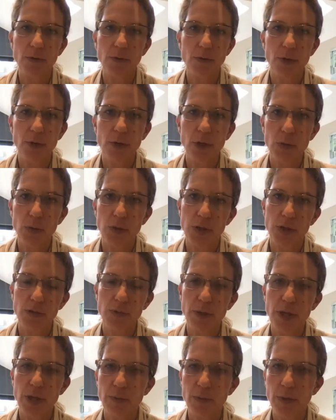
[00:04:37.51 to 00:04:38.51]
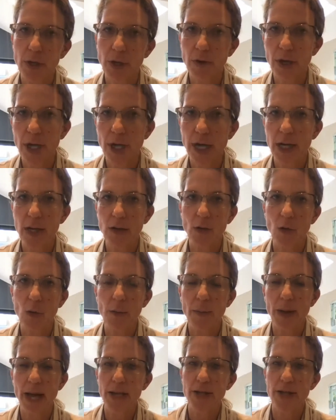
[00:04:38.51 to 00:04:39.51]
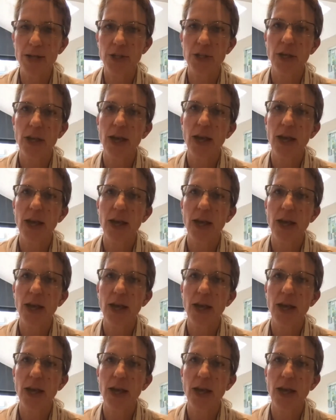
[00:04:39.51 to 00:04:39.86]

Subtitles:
foods which have been pureed or mashed,